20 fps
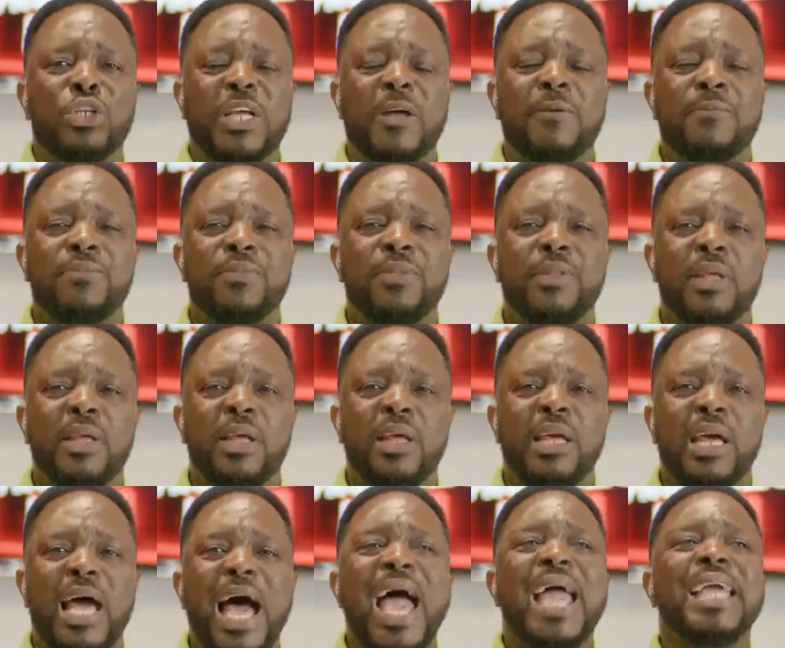
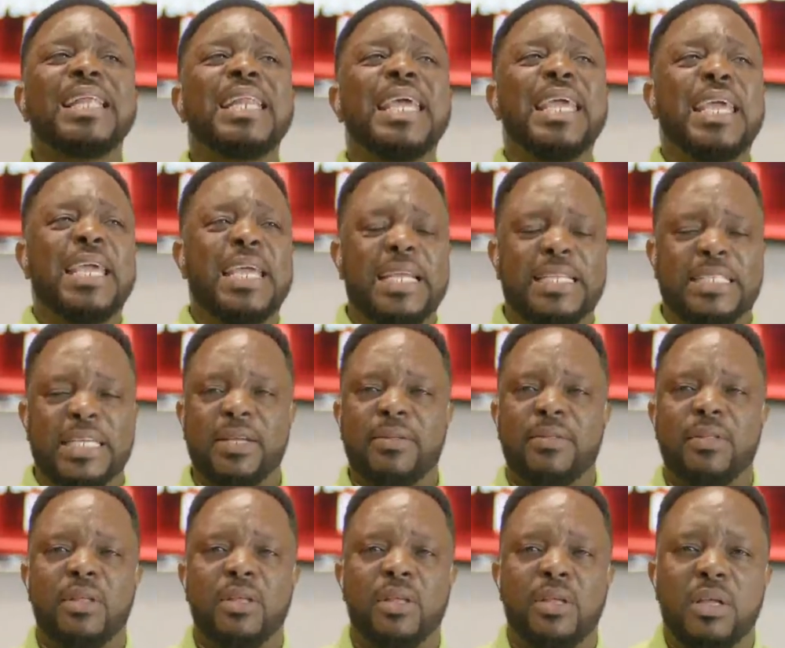I need
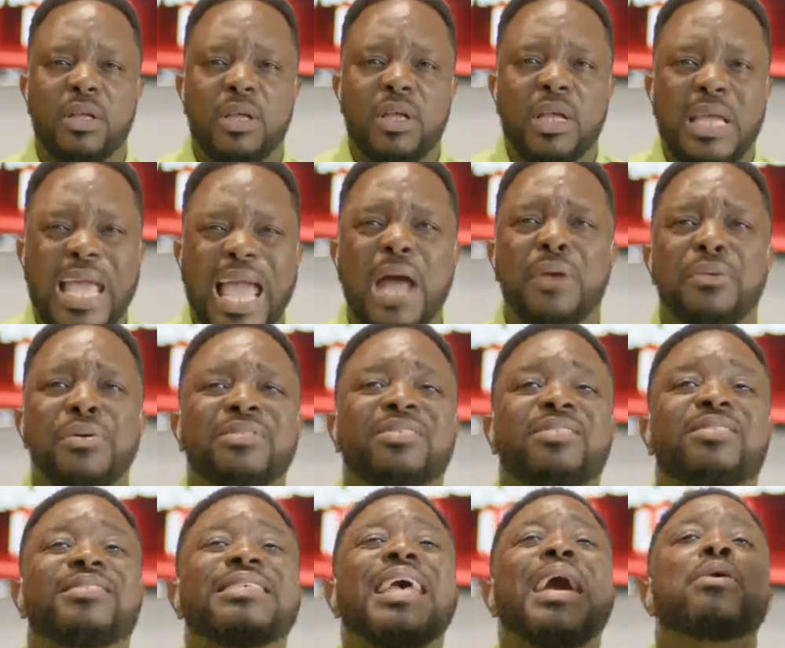a
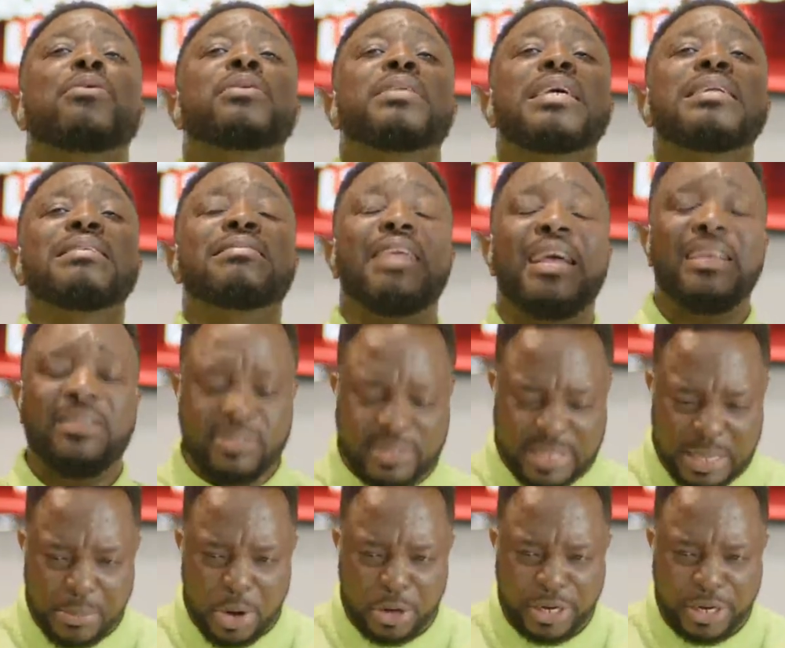resounding testimony.